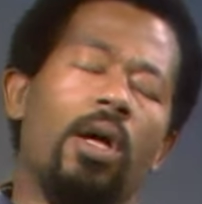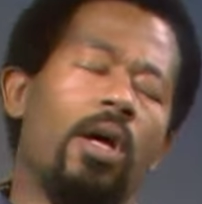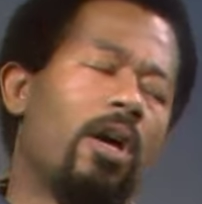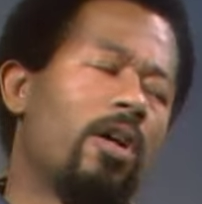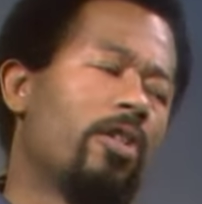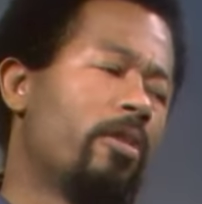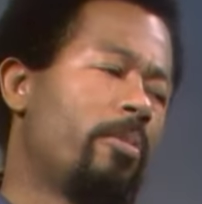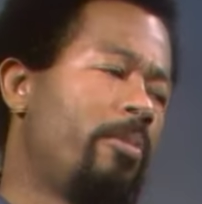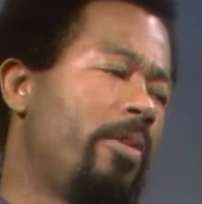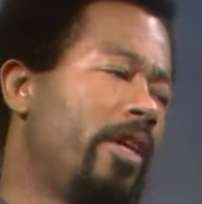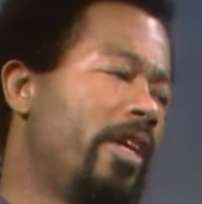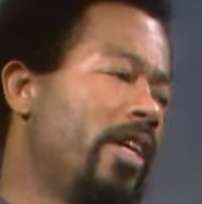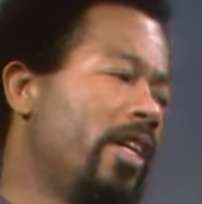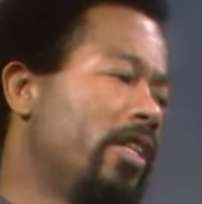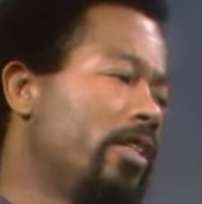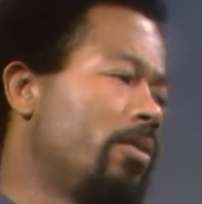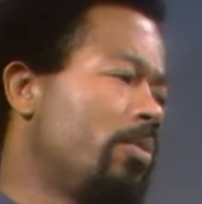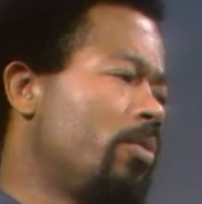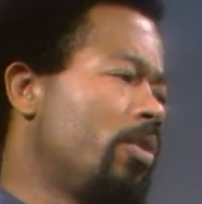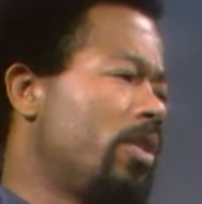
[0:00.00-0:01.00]
All the
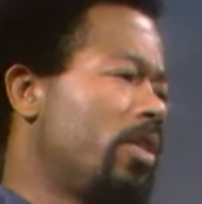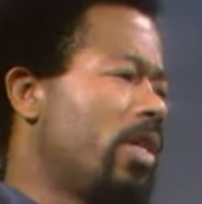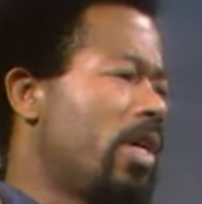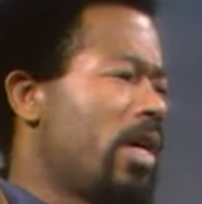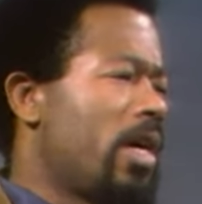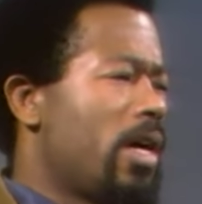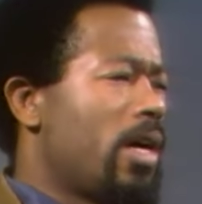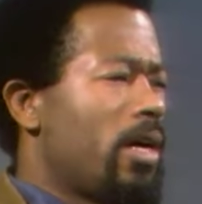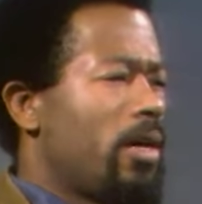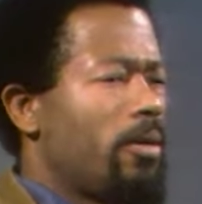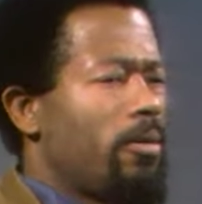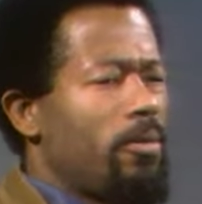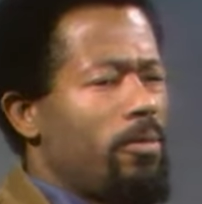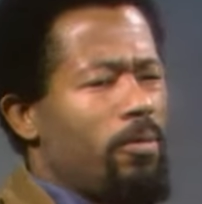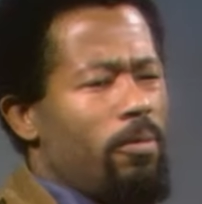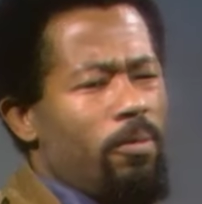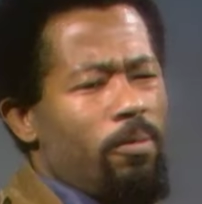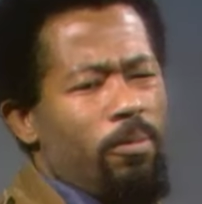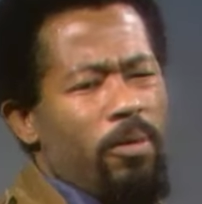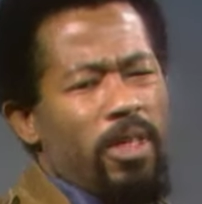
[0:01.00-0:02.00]
pigs would
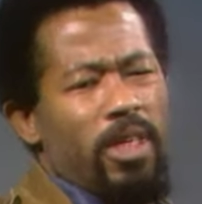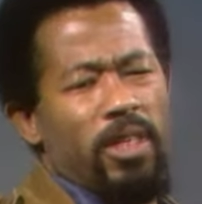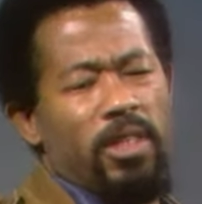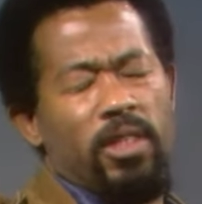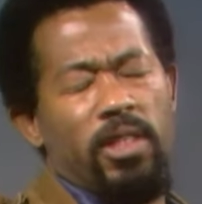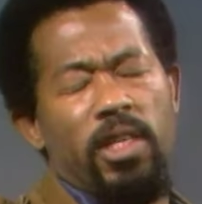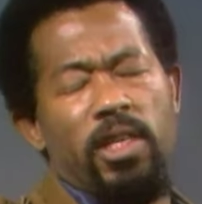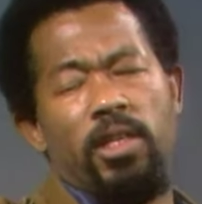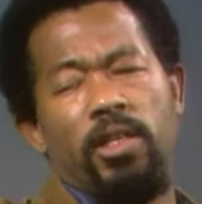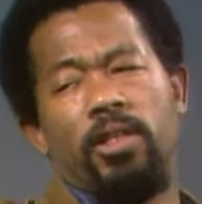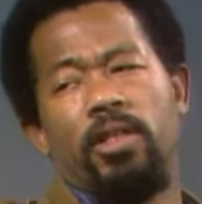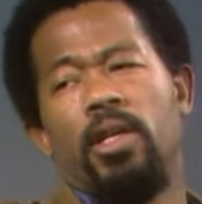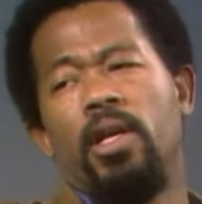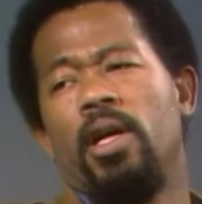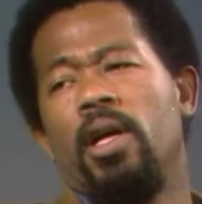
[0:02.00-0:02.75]
be extinct.